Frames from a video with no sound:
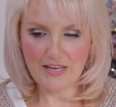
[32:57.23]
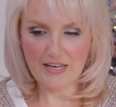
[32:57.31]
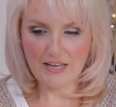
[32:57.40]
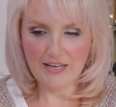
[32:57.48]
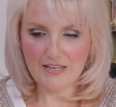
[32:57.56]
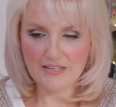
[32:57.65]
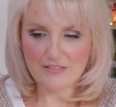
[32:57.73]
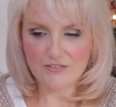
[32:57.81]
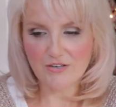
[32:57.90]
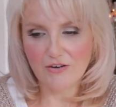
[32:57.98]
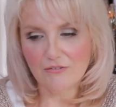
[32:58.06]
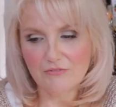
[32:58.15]
and
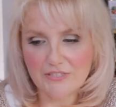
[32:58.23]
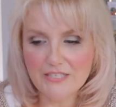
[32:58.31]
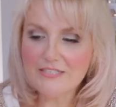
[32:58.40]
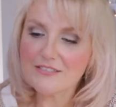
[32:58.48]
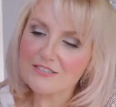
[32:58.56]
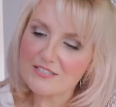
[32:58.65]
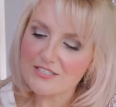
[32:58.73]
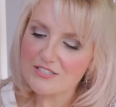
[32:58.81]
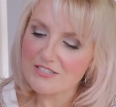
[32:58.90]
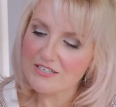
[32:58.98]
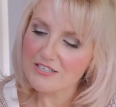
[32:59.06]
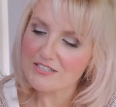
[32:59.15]
I'll lean to this
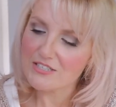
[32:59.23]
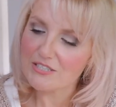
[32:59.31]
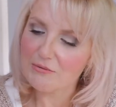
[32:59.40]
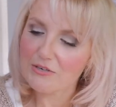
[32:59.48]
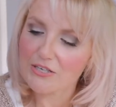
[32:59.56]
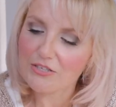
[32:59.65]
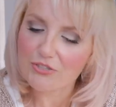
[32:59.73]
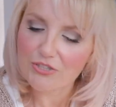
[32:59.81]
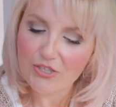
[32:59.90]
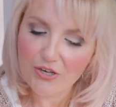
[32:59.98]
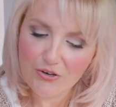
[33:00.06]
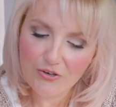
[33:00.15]
side so I can show